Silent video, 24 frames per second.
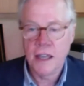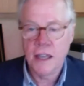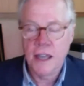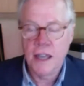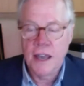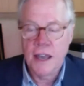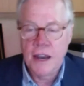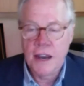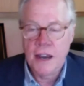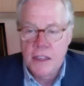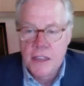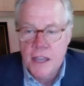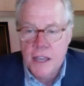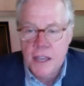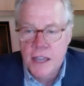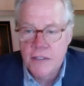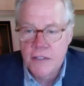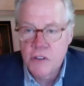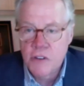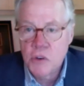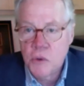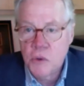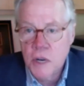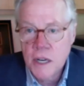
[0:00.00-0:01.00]
And I think
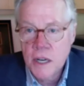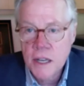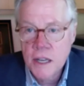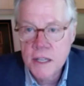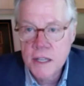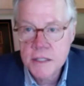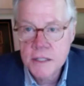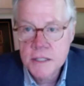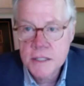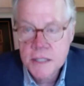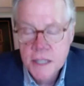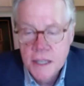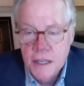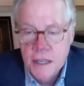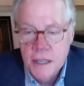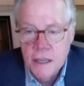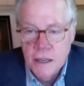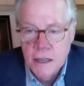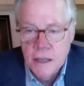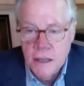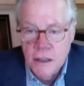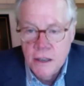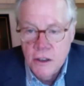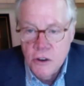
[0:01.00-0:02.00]
everyone can
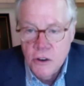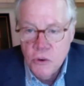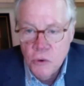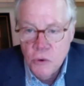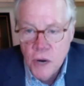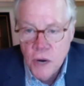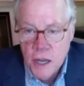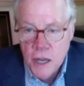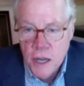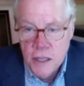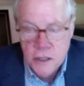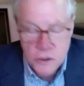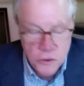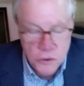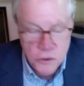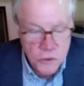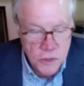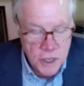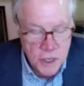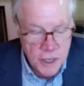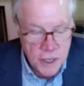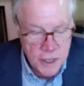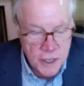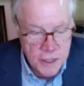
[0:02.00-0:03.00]
see why you
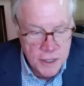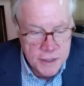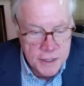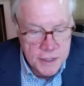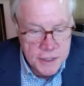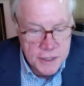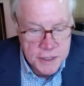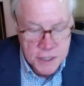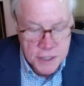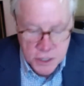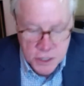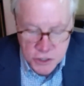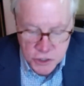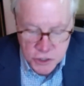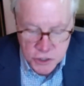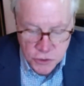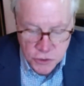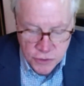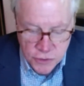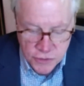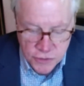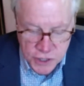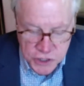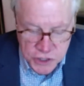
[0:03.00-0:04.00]
did such a
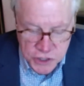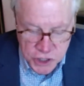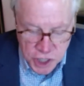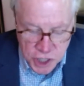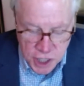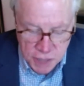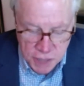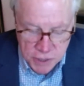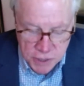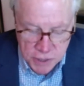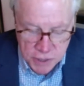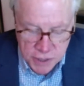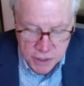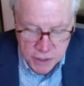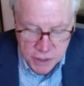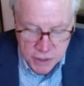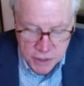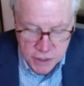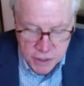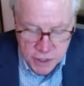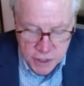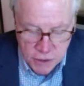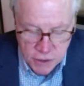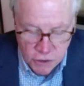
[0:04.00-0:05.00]
terrific job
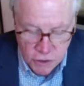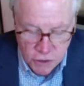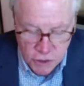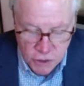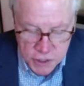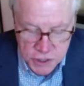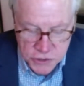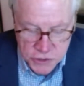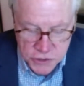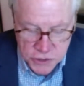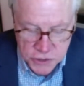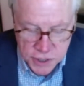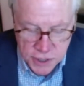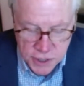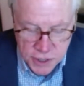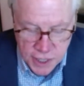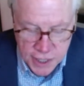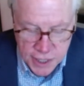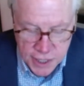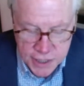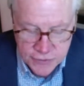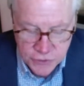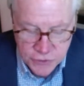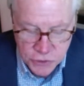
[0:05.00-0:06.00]
in Austria the
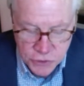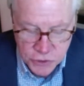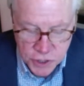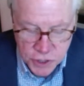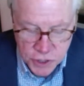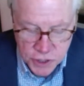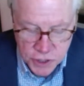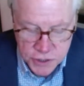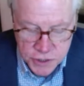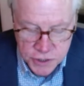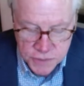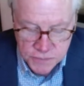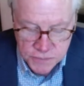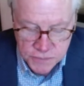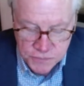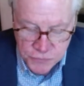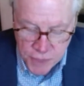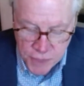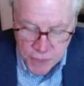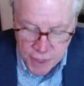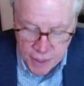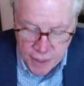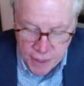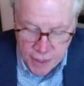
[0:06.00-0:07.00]
last few years.
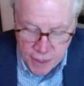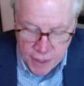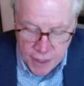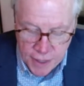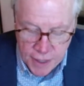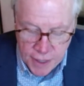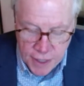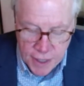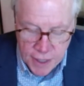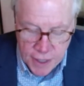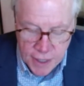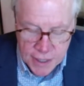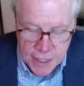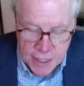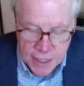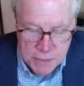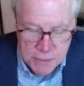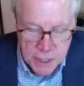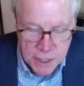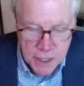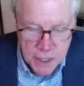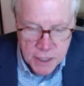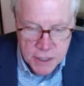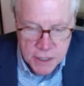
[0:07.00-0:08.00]
Let
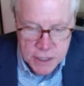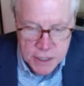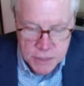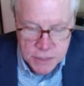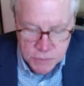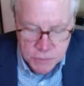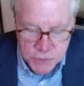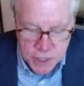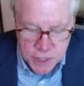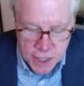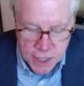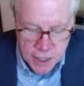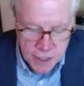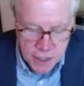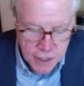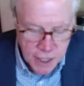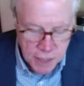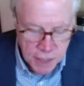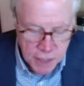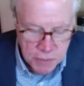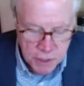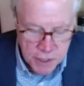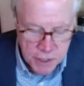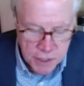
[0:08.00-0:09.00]
me take a
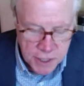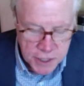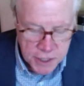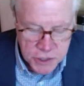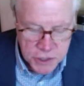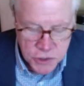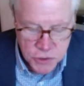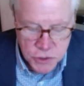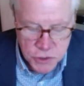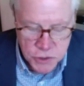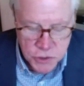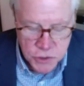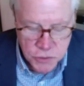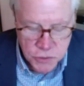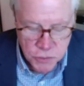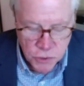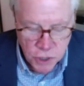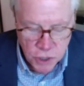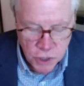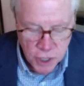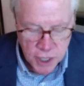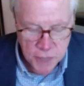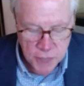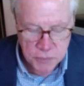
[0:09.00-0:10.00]
couple of the issues you
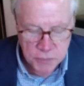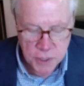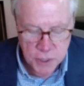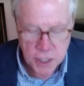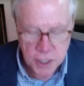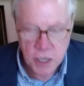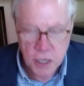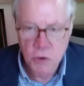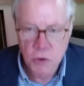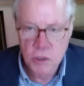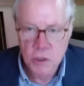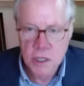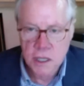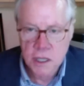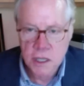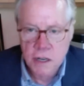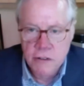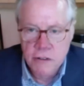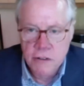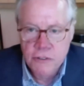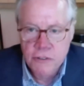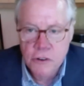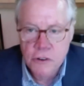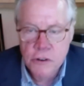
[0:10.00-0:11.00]
brought up and go a little
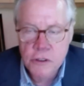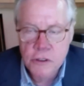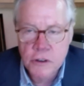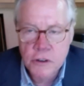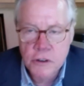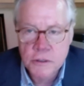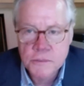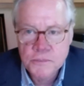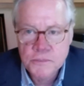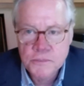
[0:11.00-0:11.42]
further.